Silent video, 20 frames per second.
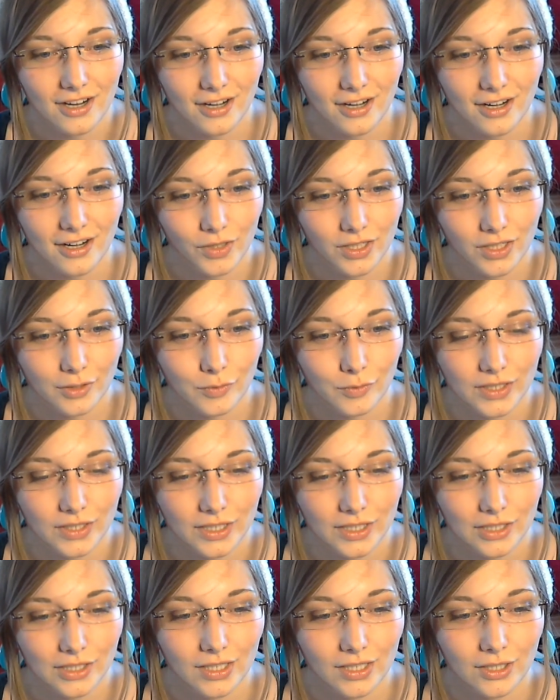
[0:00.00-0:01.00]
And I'm going to be
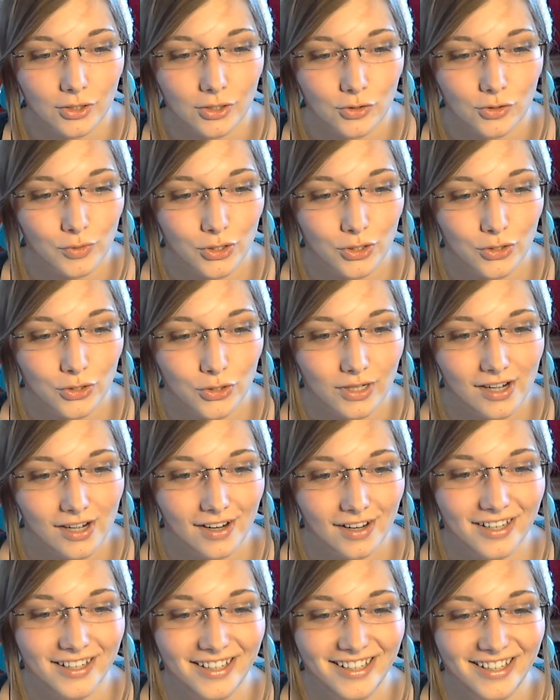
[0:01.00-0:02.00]
living in a dormitory.